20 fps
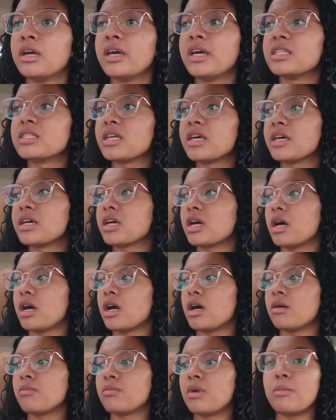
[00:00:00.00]
It's like
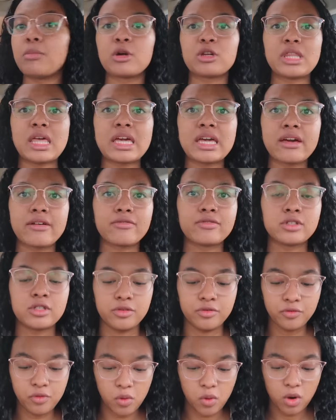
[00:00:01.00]
um, a birthday
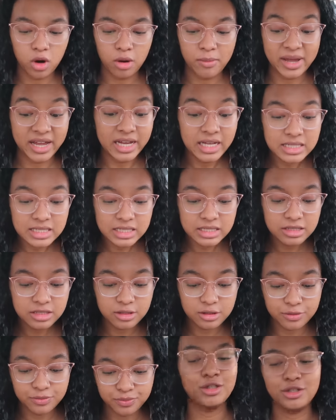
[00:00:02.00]
gift for my cousins.
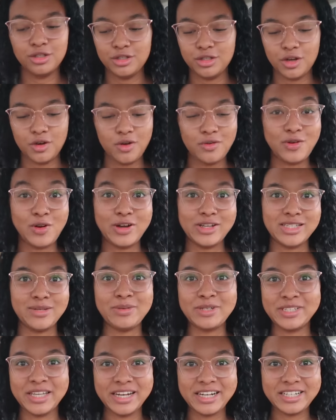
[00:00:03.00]
So of course I'm
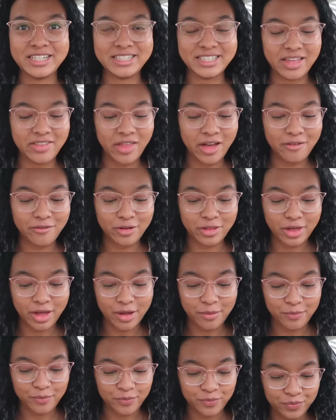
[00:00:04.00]
excited to send that for
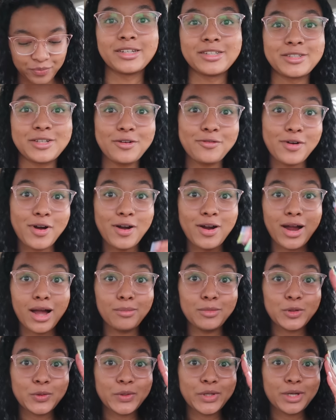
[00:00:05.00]
them. So far,
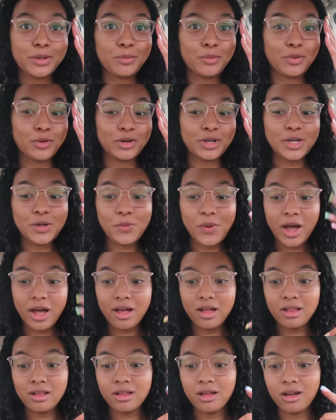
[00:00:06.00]
I'm doing pretty
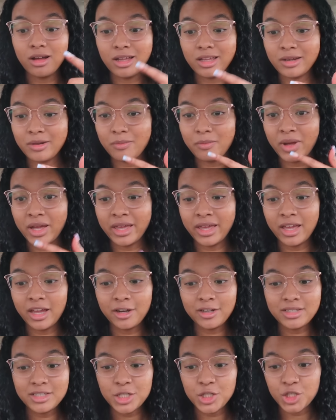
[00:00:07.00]
well on my
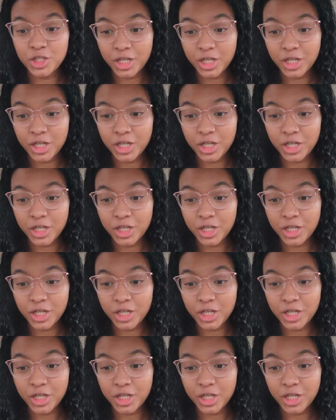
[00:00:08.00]
errands